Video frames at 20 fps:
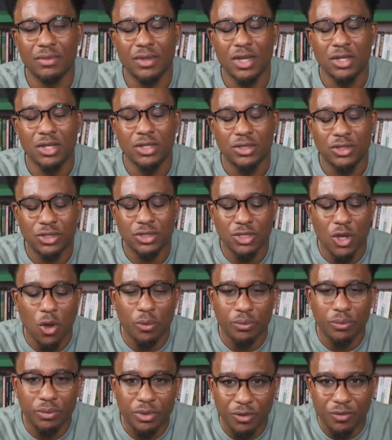So
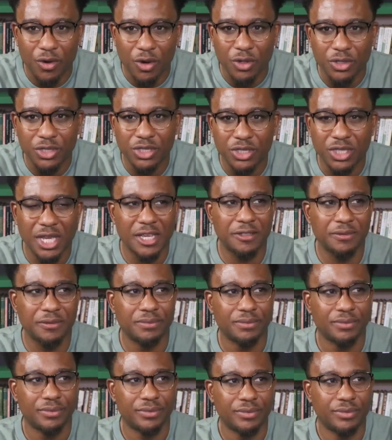the first thing
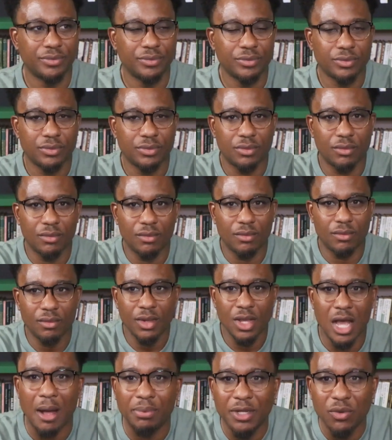I
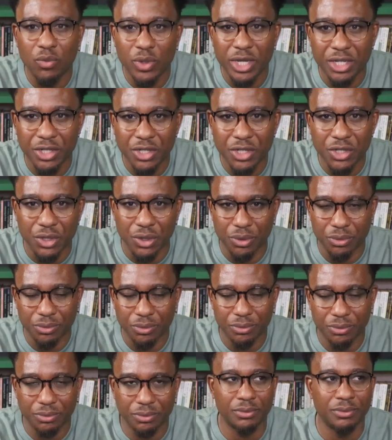believe we can do
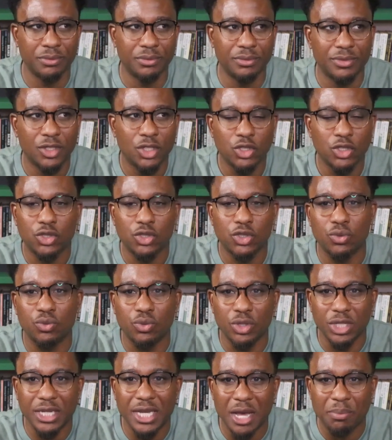to really
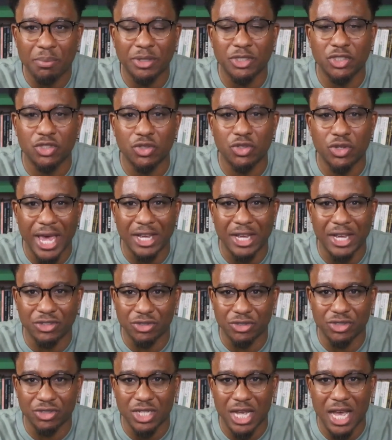help us to
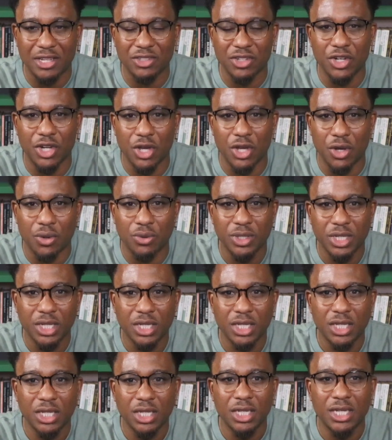exercise our no
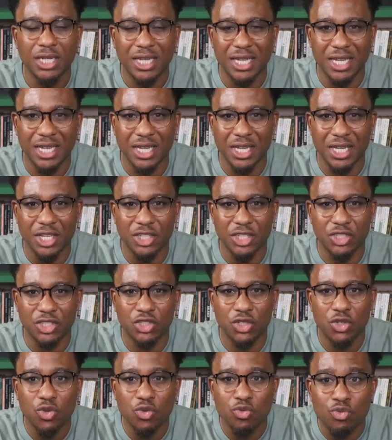is
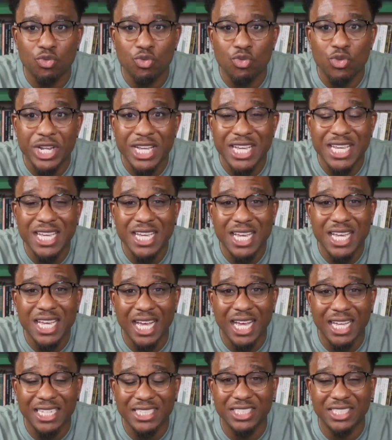
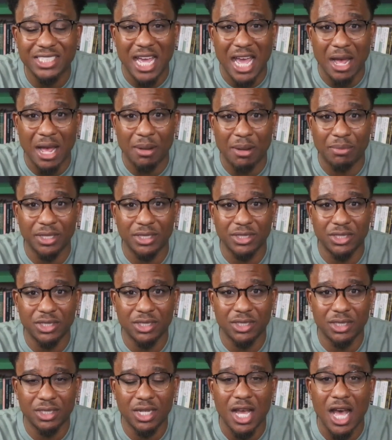reestablish
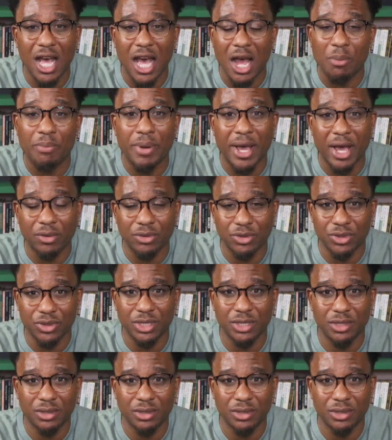our boundaries.